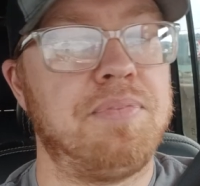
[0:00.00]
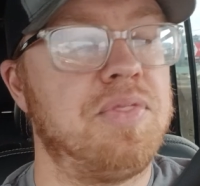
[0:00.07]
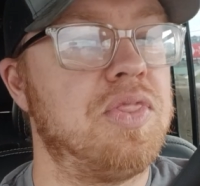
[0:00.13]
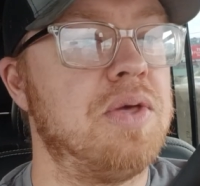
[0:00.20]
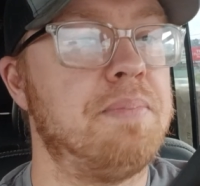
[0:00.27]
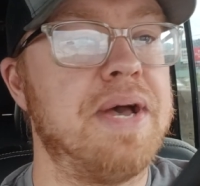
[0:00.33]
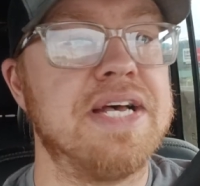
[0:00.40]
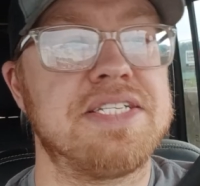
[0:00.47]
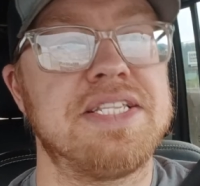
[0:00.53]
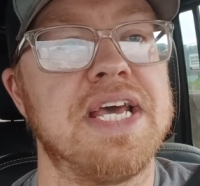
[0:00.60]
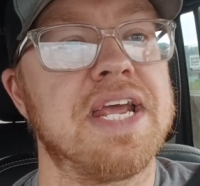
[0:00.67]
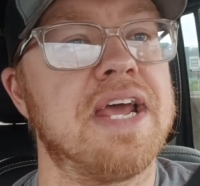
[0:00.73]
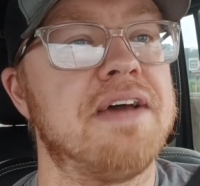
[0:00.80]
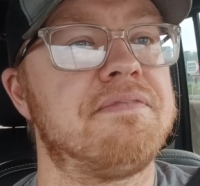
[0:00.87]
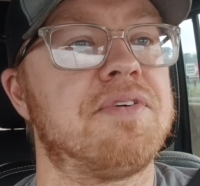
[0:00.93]
the best
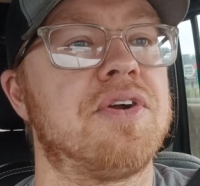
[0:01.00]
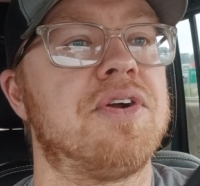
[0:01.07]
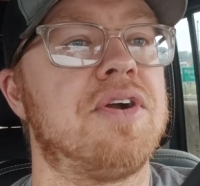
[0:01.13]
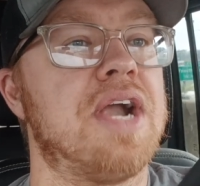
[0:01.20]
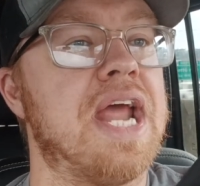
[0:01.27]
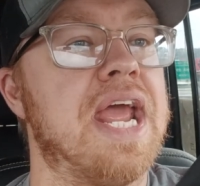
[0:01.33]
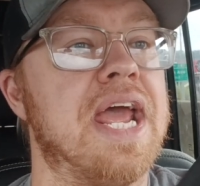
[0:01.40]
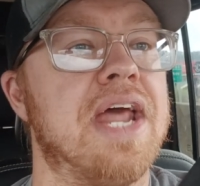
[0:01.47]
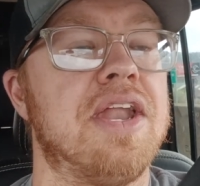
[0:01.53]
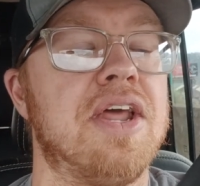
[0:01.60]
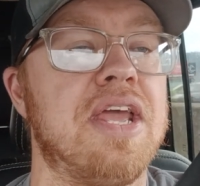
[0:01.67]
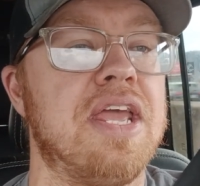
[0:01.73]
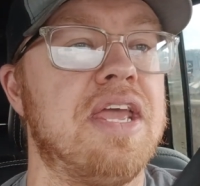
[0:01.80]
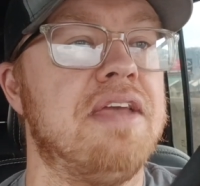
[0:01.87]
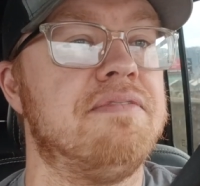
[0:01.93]
thing ever, and
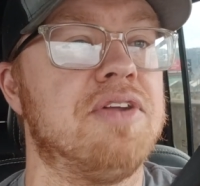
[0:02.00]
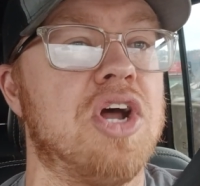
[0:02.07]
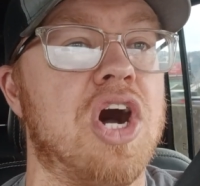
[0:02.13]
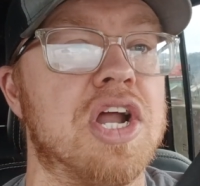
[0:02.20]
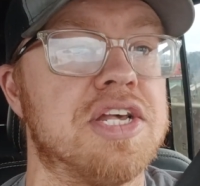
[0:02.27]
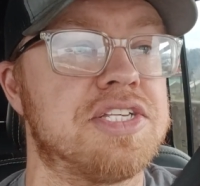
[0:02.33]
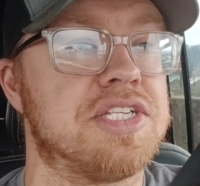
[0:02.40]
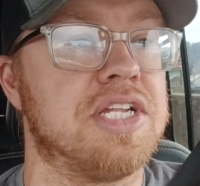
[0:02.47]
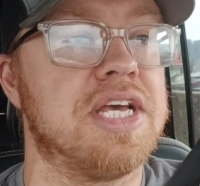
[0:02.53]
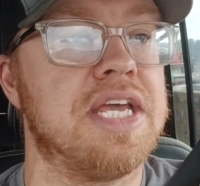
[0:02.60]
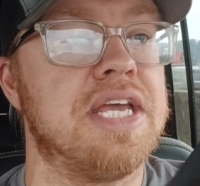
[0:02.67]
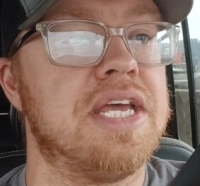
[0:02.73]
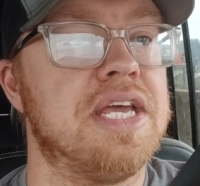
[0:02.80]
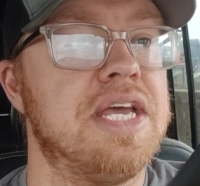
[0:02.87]
even honestly,